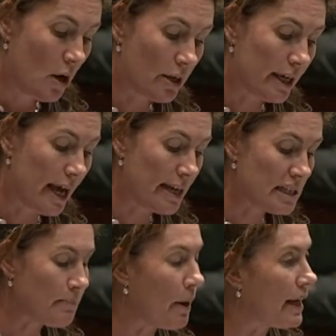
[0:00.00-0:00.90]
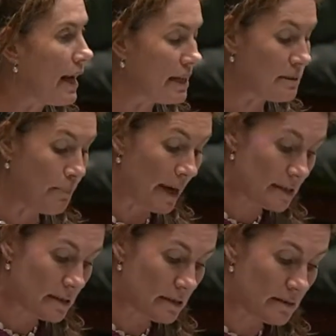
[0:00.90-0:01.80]
On a case-by-case
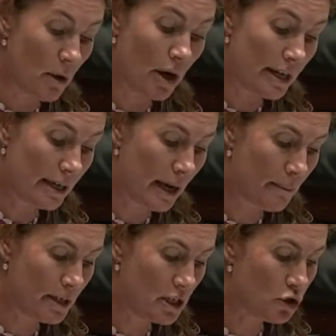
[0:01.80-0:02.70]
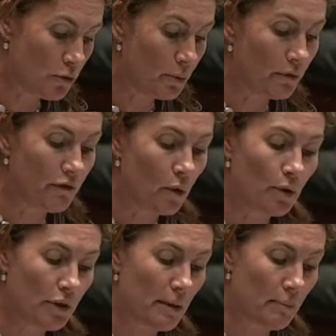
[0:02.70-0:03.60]
basis, mining companies should put
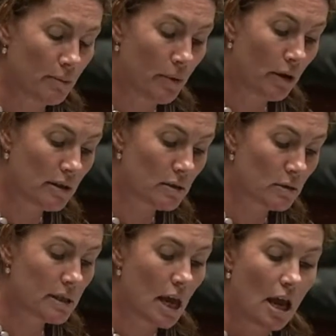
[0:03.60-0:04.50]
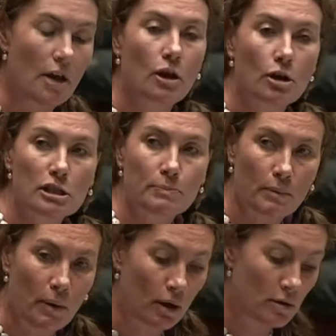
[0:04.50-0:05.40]
forward their proposals, and those
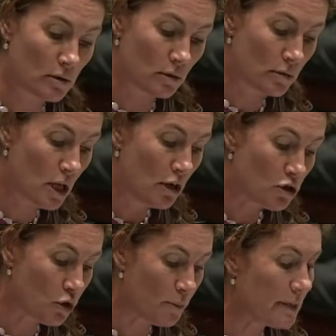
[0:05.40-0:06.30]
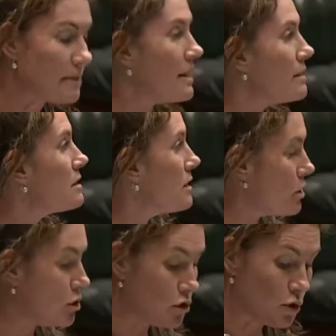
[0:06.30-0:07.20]
proposals should be assessed in
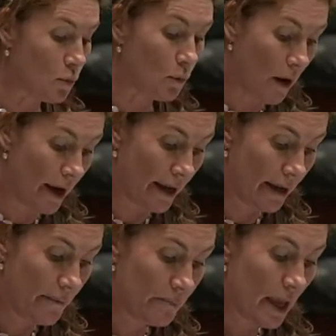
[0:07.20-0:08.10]
the usual way.